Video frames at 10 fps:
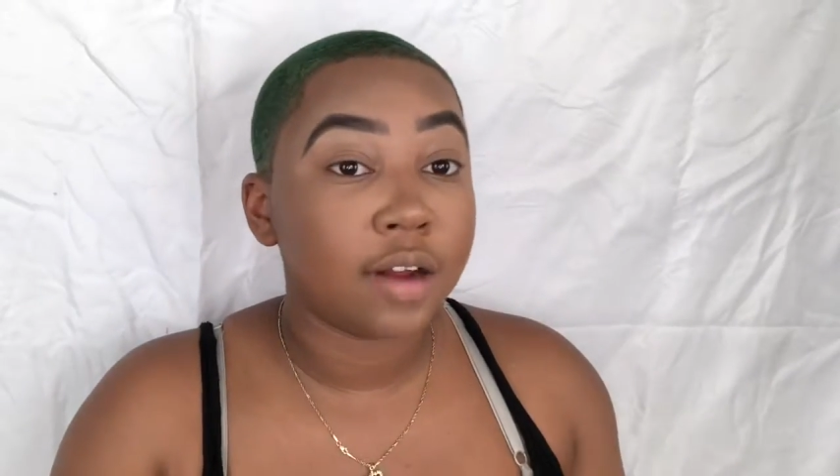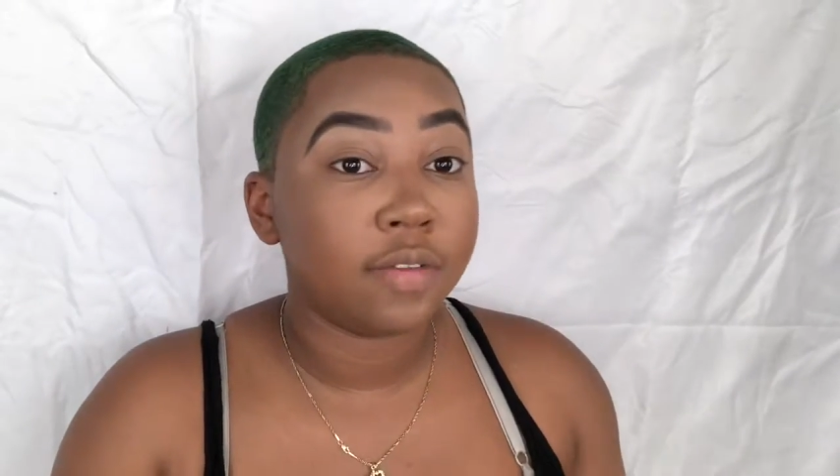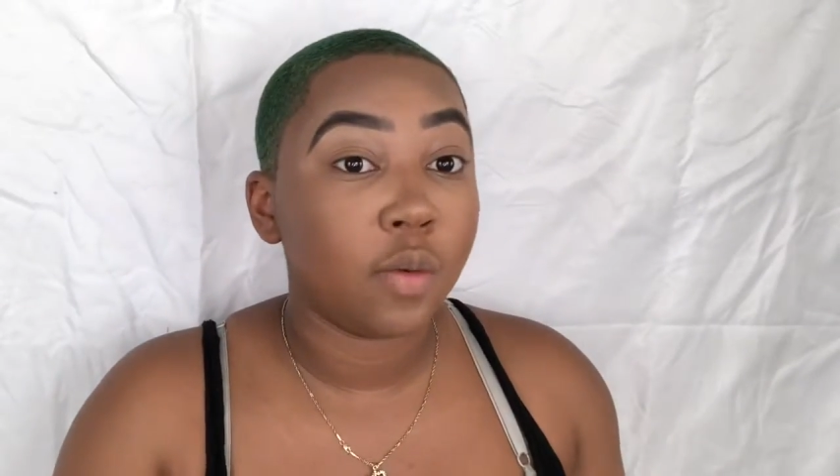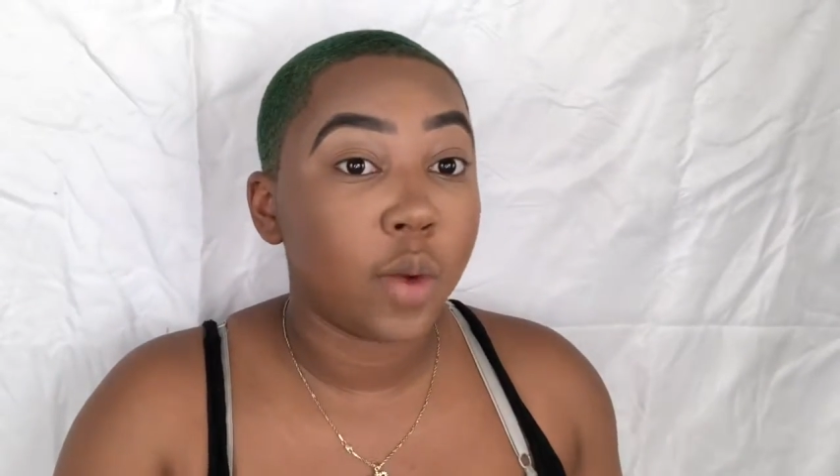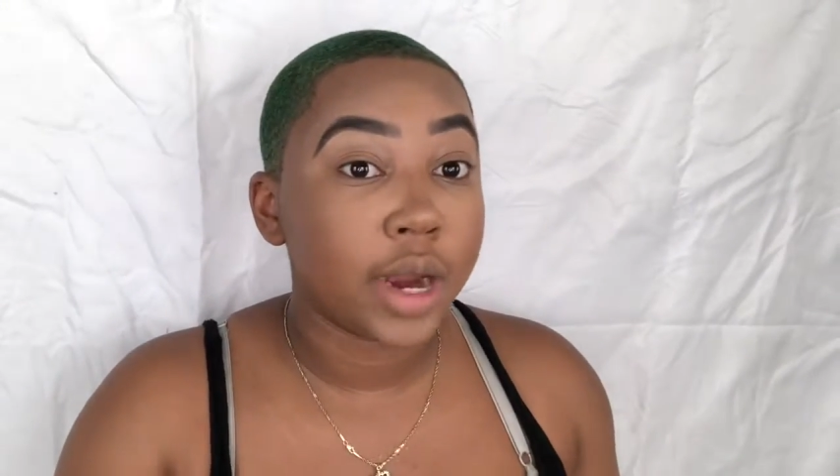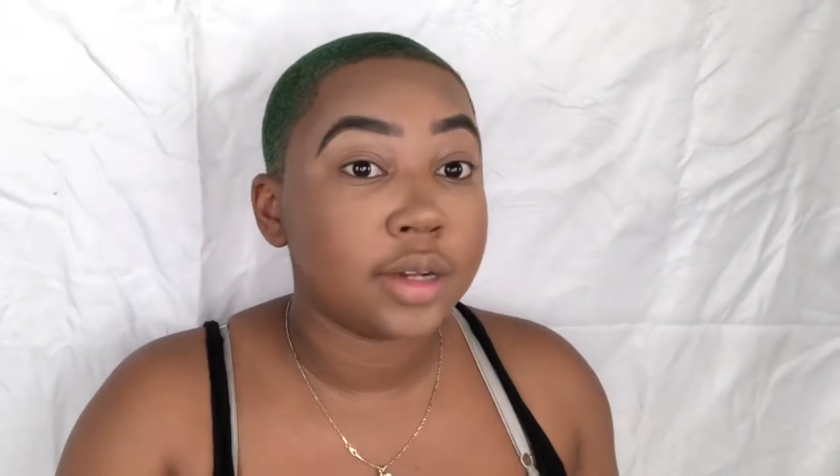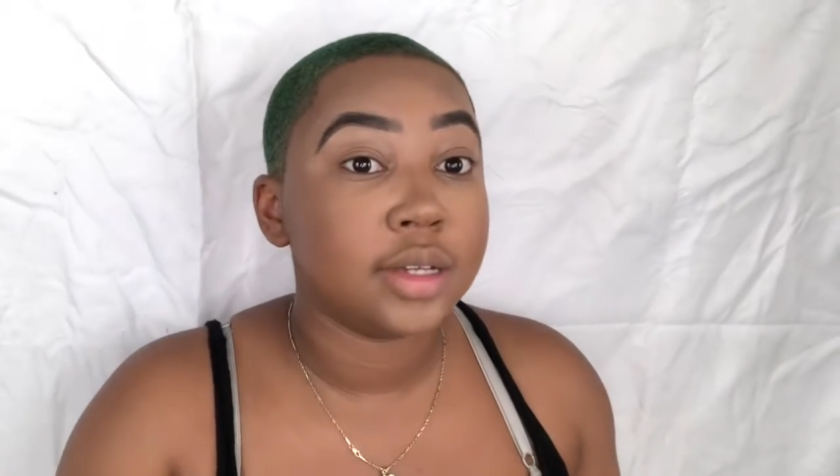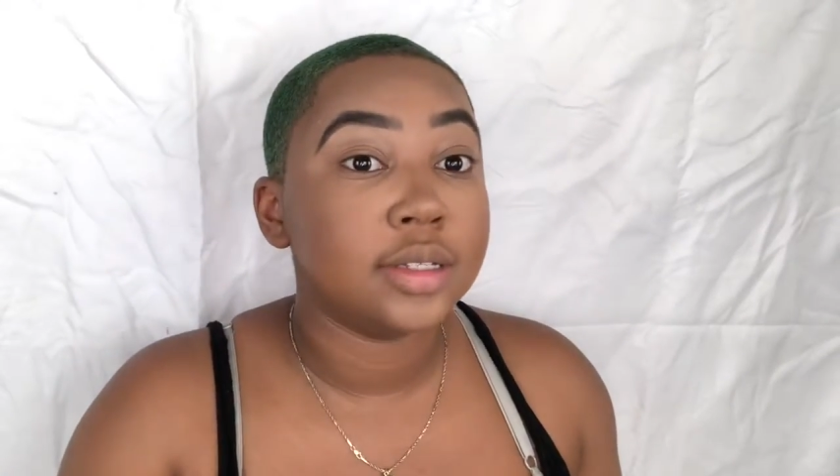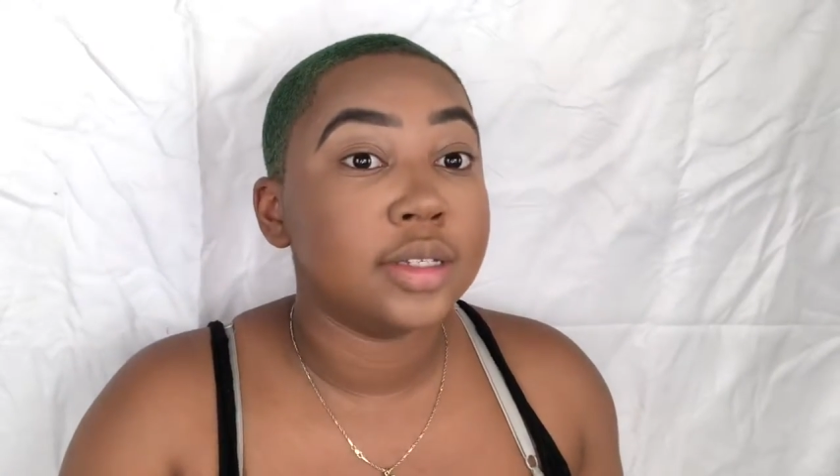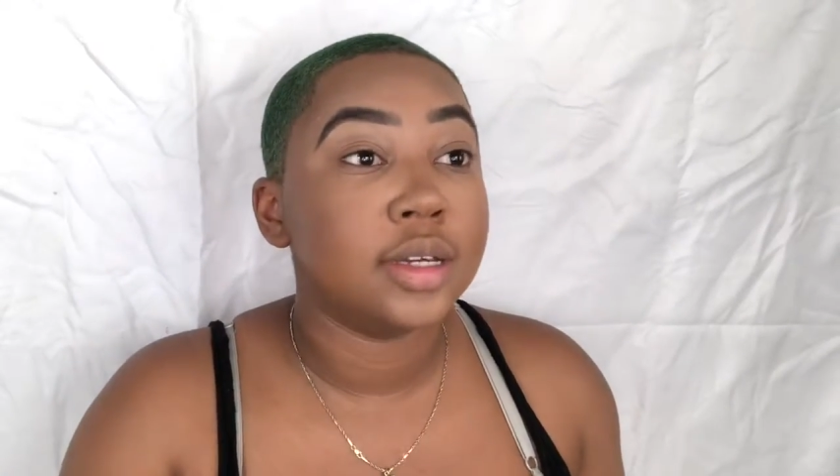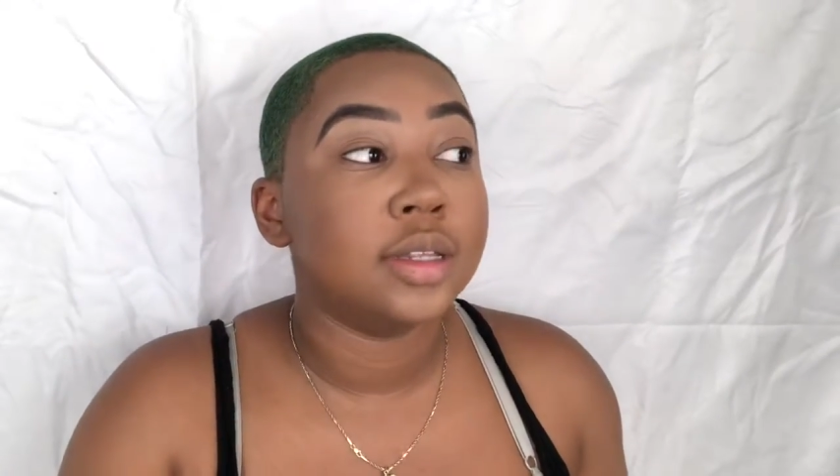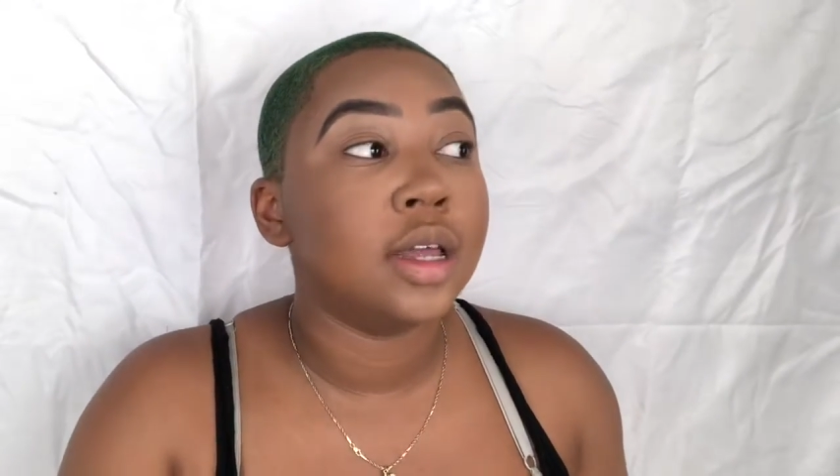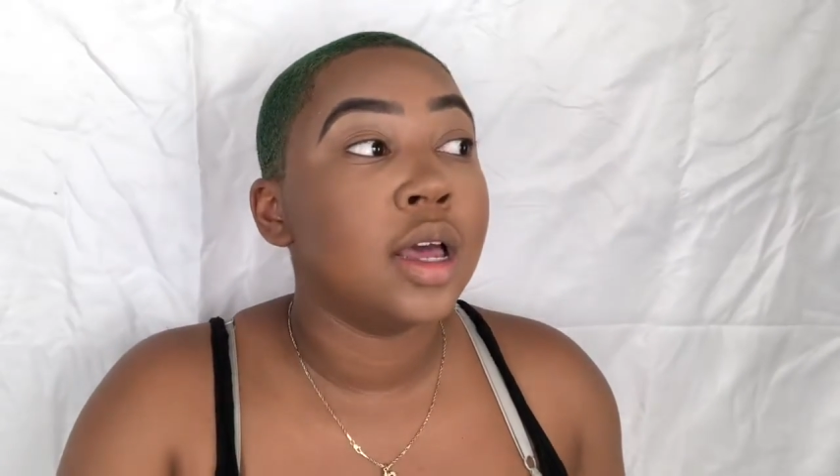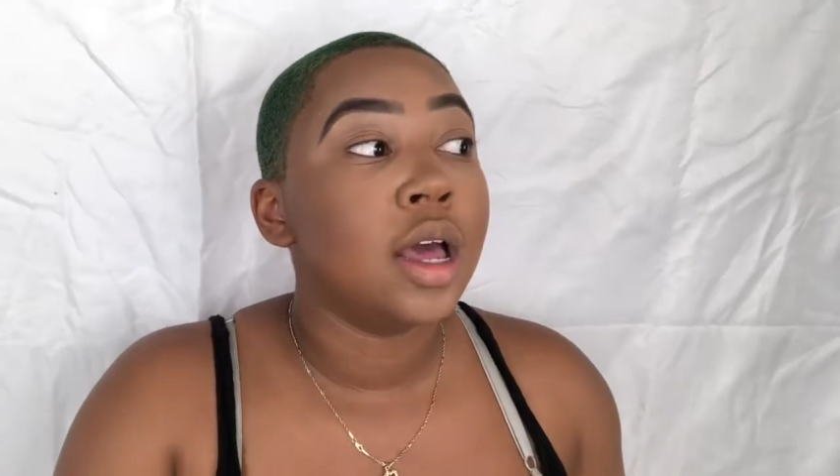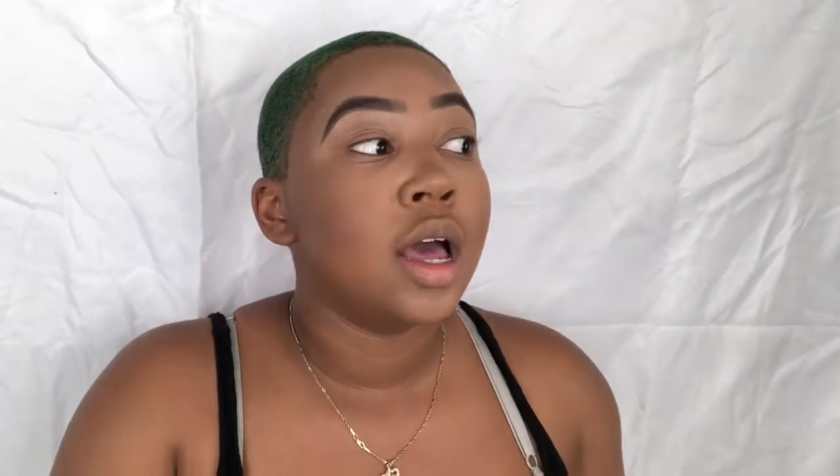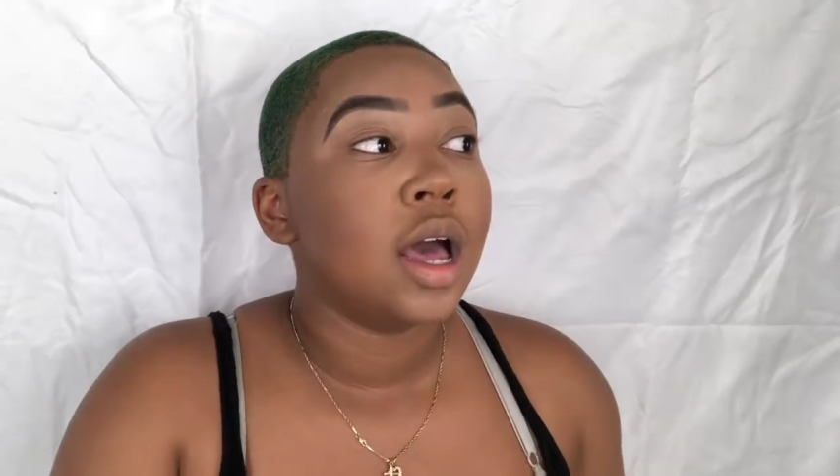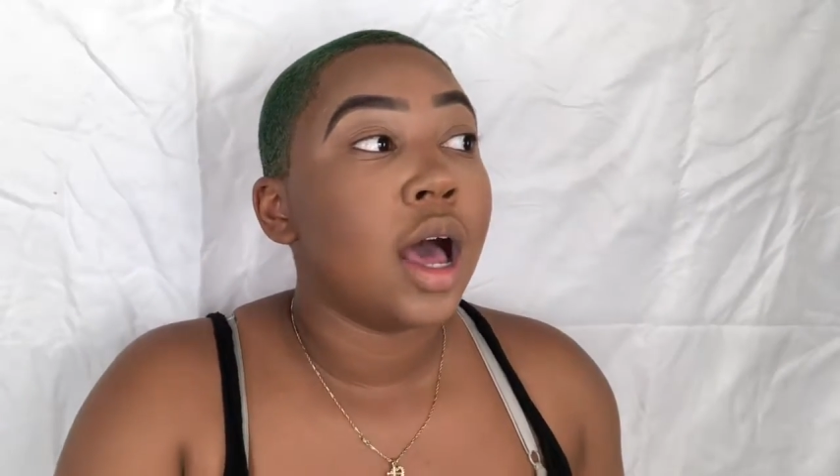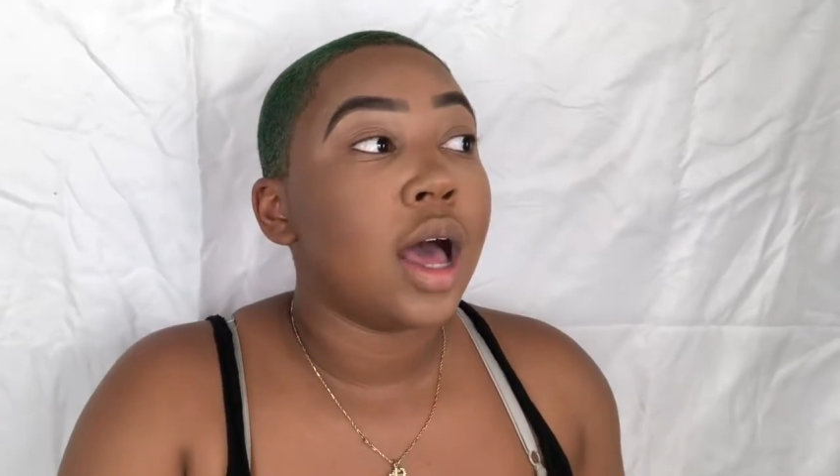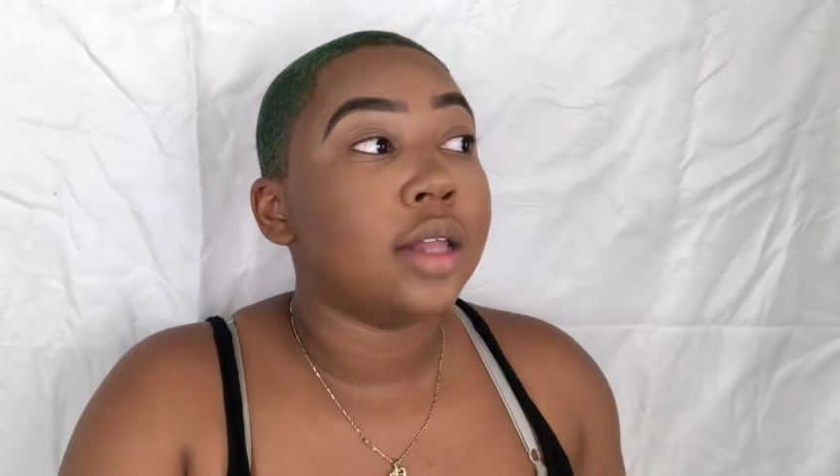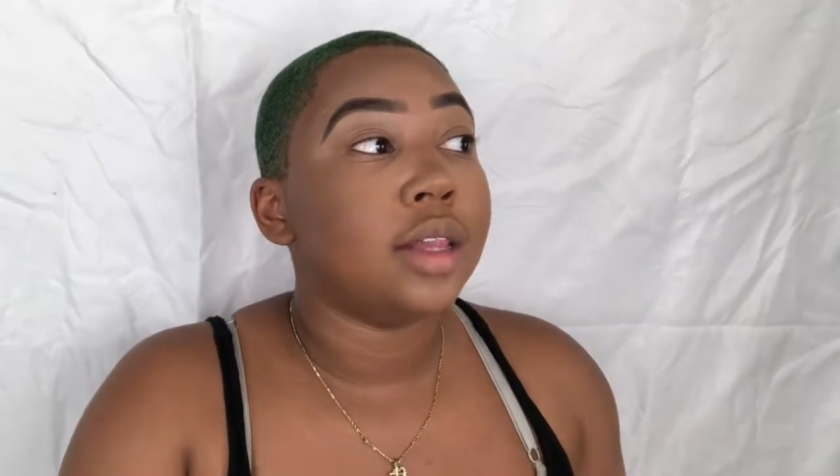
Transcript: of awareness and a